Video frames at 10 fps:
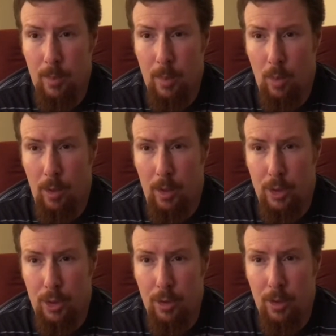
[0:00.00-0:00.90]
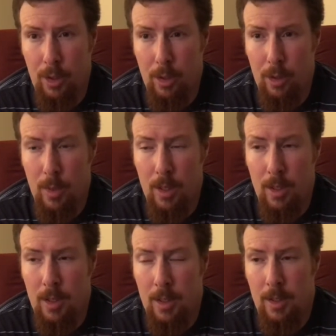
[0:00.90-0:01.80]
or a sugar cube,
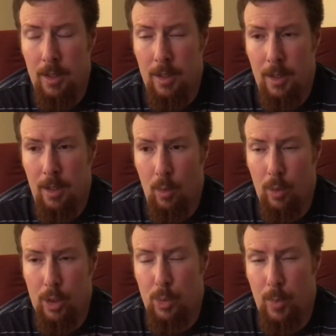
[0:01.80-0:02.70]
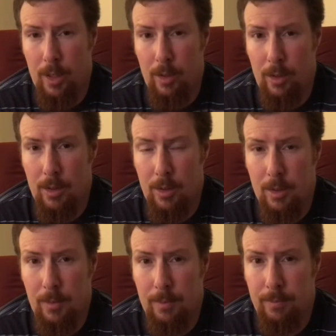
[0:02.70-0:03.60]
orange bitters,